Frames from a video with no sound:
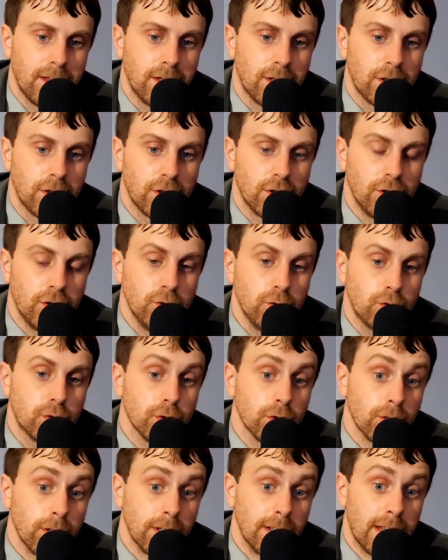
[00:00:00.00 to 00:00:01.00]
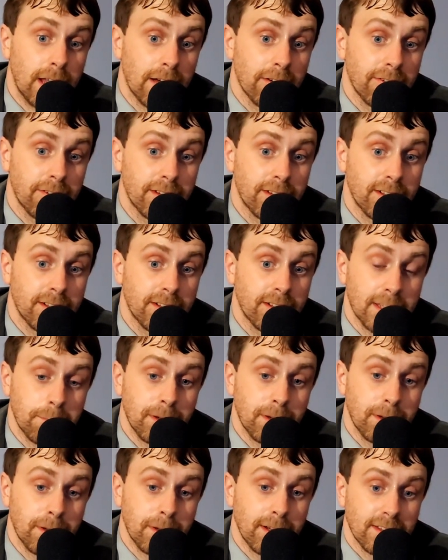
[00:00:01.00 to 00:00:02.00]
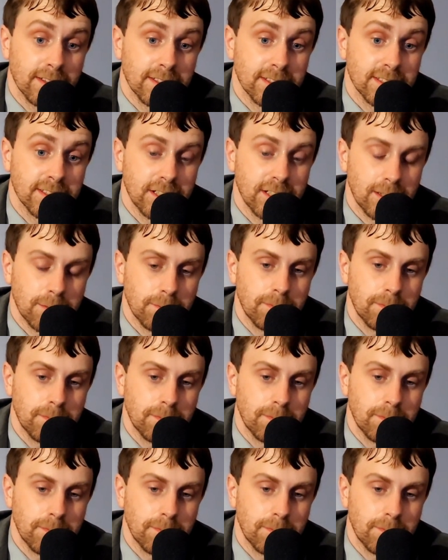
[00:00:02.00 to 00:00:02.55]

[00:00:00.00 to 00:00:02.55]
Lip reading: you should definitely pick this up.